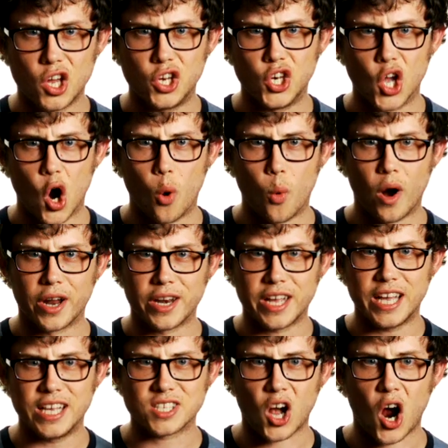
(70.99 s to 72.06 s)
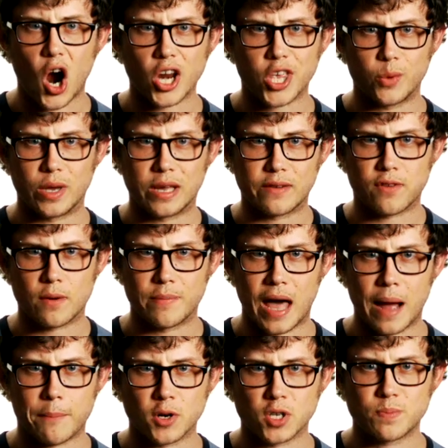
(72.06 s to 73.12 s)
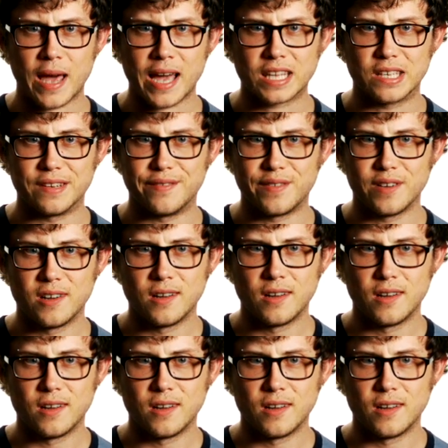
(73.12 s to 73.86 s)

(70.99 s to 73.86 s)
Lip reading: No one is arguing from that perspective.